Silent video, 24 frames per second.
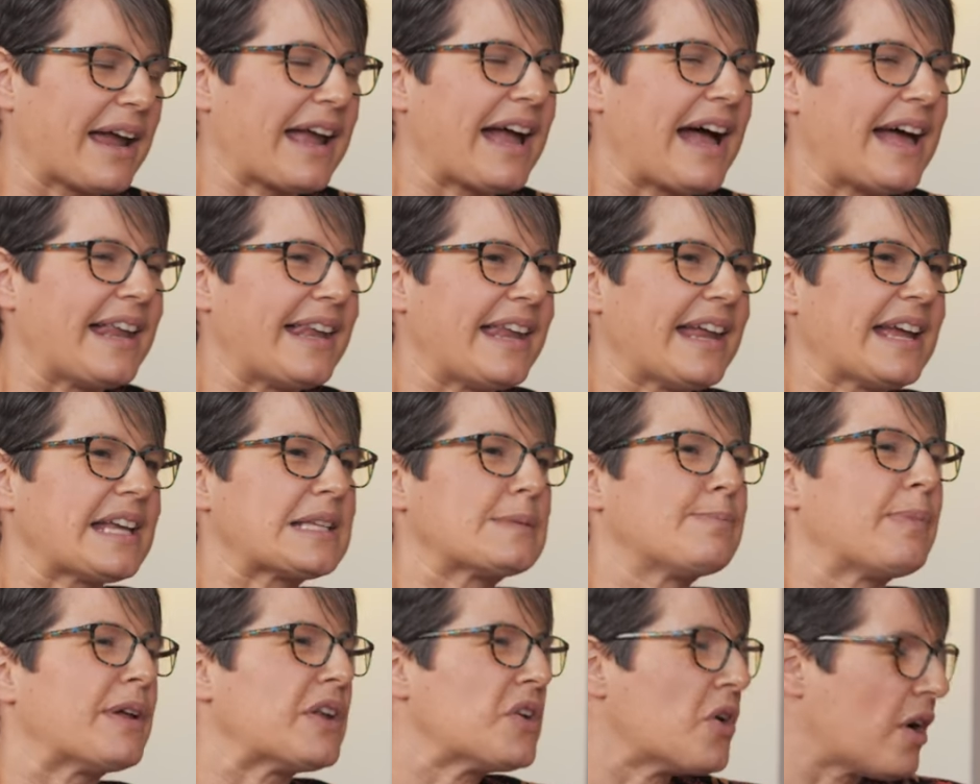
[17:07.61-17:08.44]
mechanics,
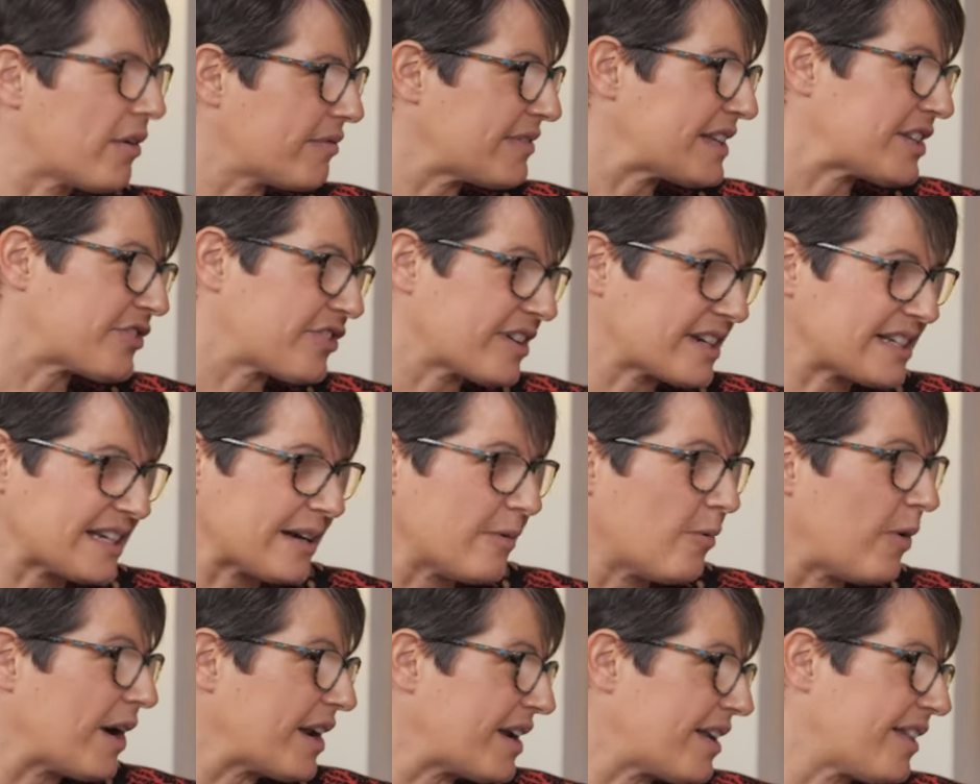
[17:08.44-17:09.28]
but not restricting
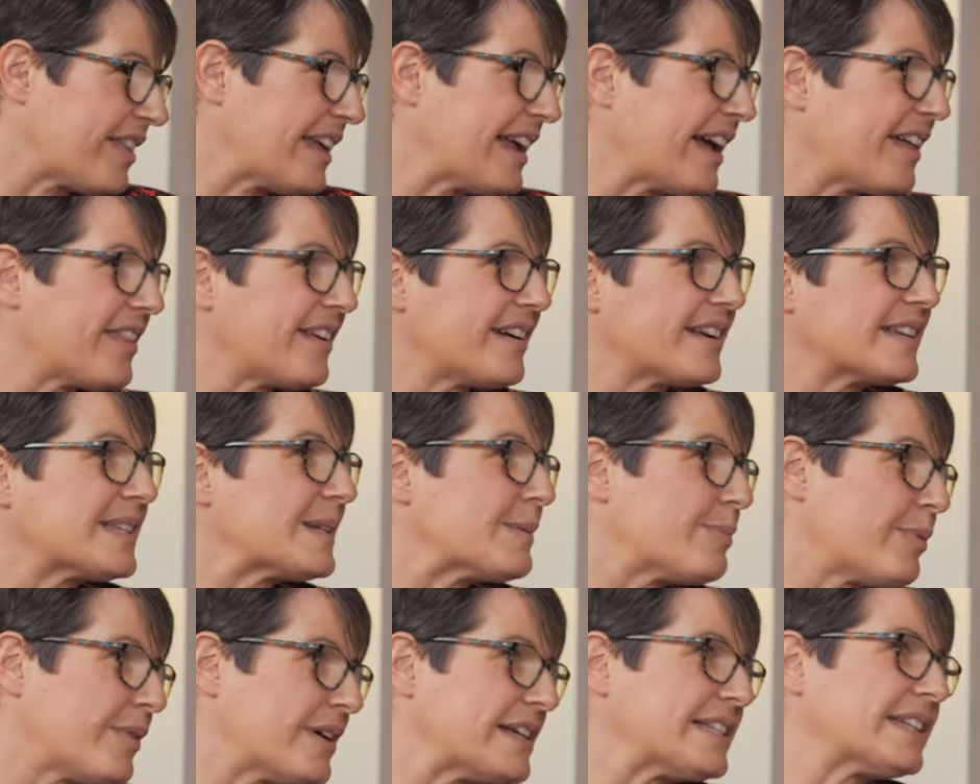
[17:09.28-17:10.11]
one or the other to
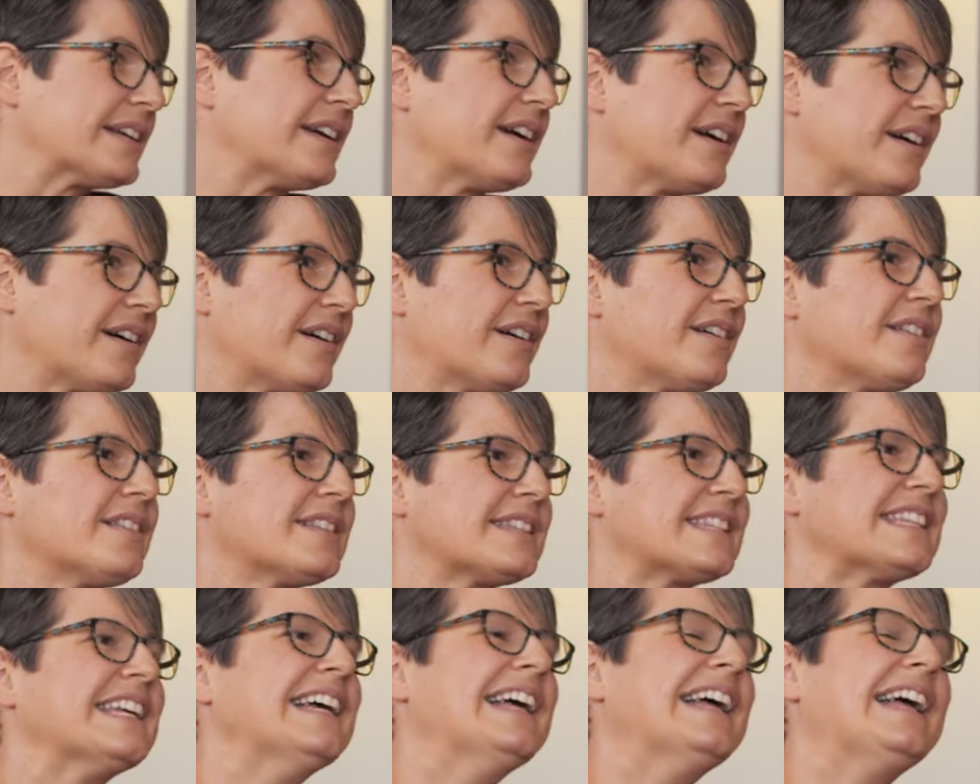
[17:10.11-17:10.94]
boys and girls. To
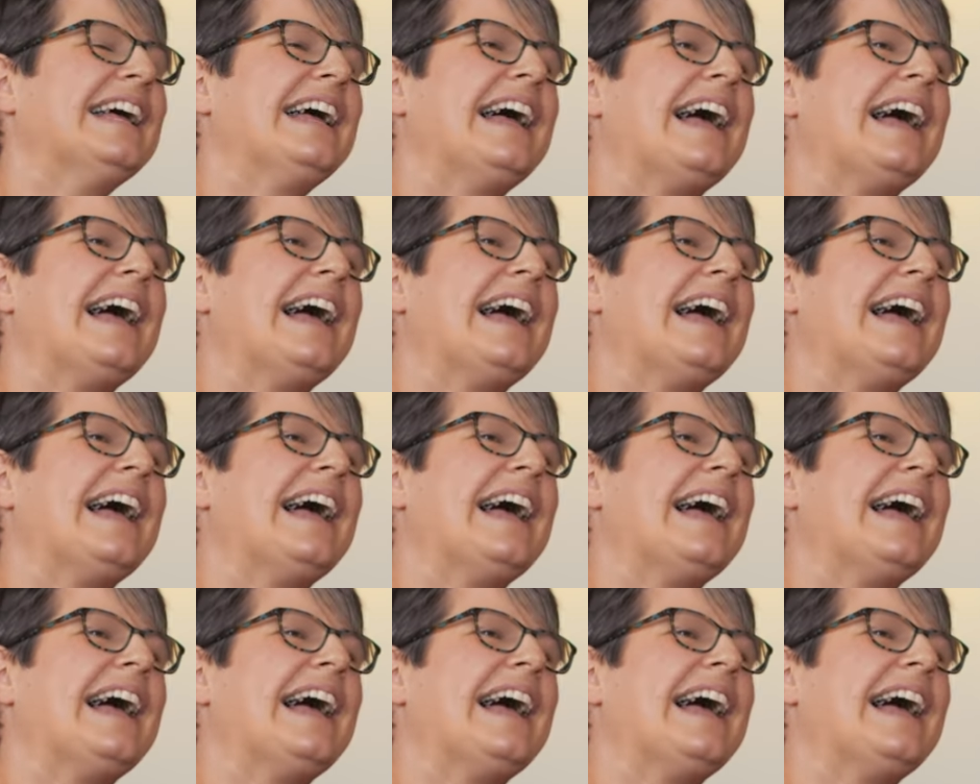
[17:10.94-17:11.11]
either.